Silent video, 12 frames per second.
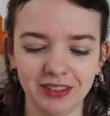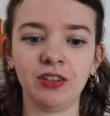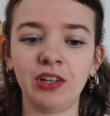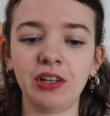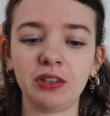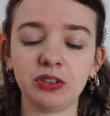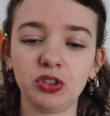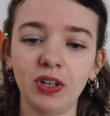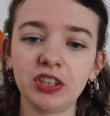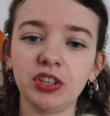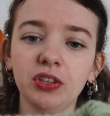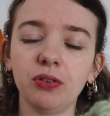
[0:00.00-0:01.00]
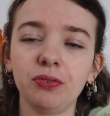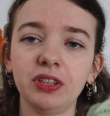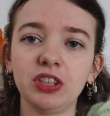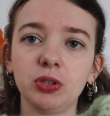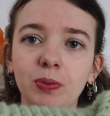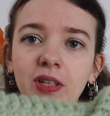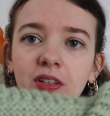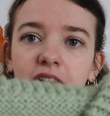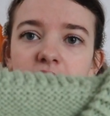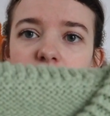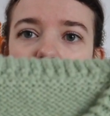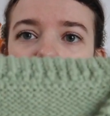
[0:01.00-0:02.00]
The construction of this sweater
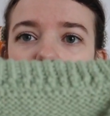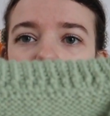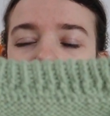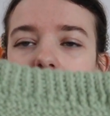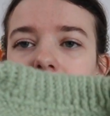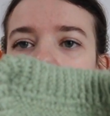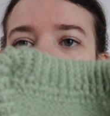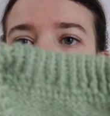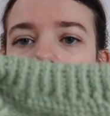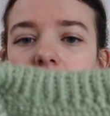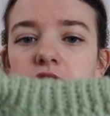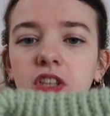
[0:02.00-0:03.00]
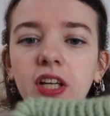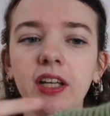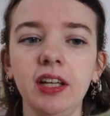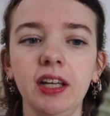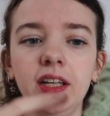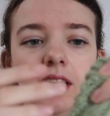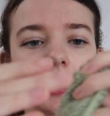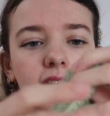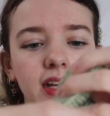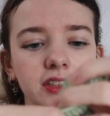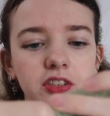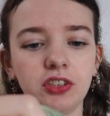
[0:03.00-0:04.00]
is also very interesting. It
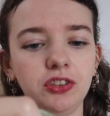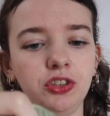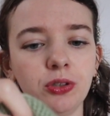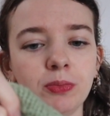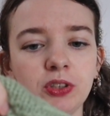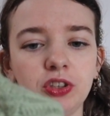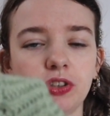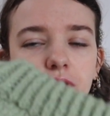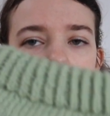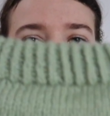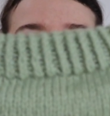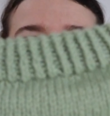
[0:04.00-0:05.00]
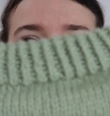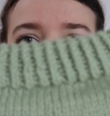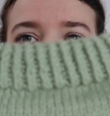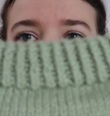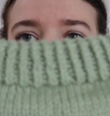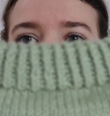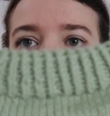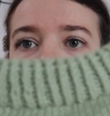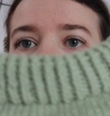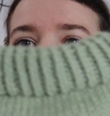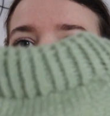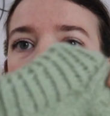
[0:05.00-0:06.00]
has German short rows in the
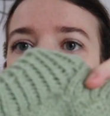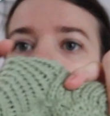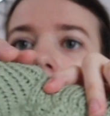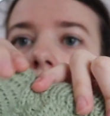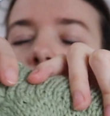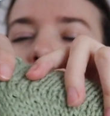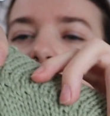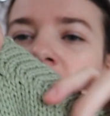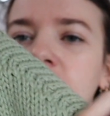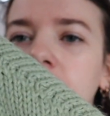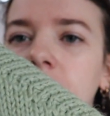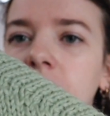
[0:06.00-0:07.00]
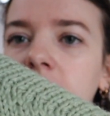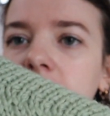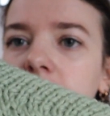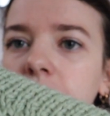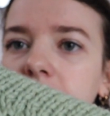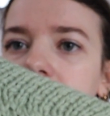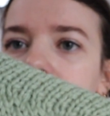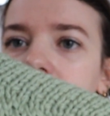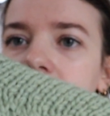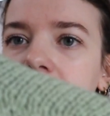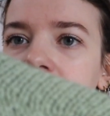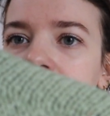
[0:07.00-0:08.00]
back, which are not looking the
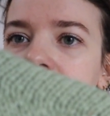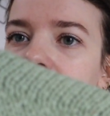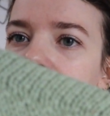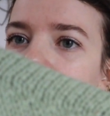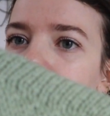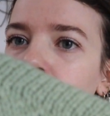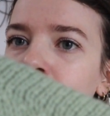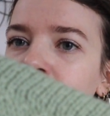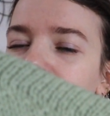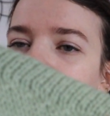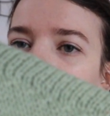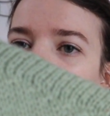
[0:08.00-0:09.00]
neatest at the moment.